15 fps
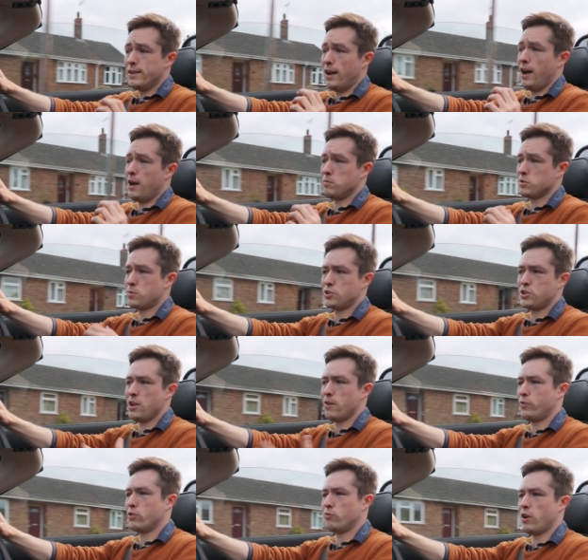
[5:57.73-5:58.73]
especially
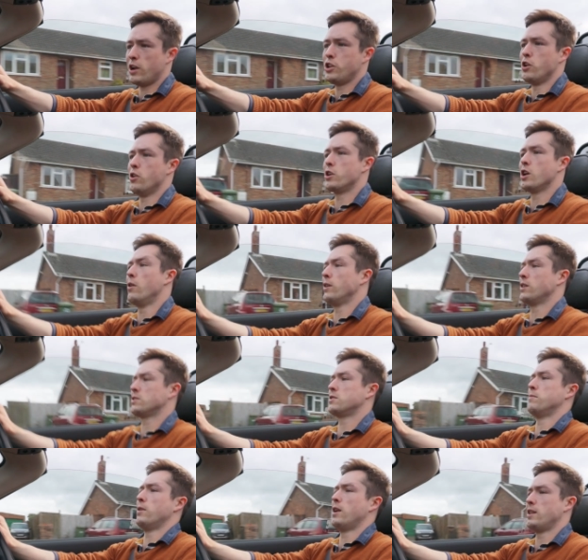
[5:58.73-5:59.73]
if the radio going or
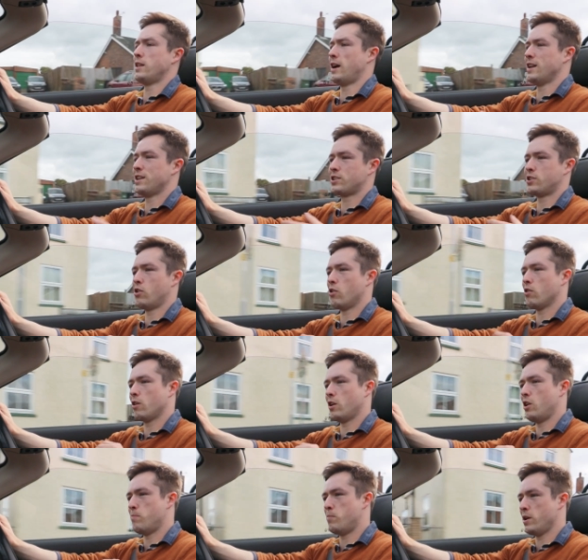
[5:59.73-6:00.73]
something like that. It's not
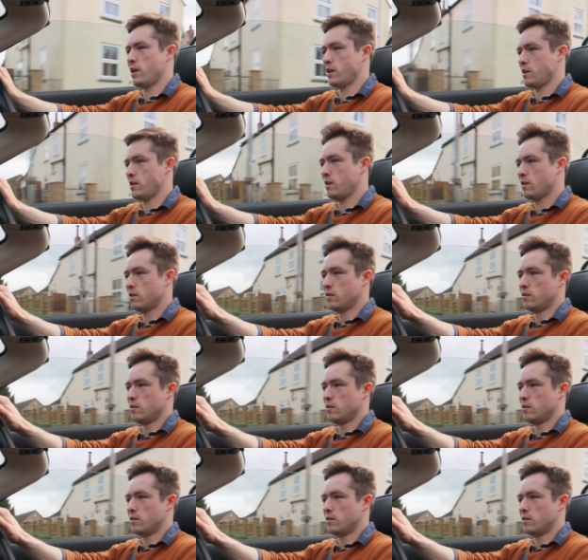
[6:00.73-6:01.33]
going to be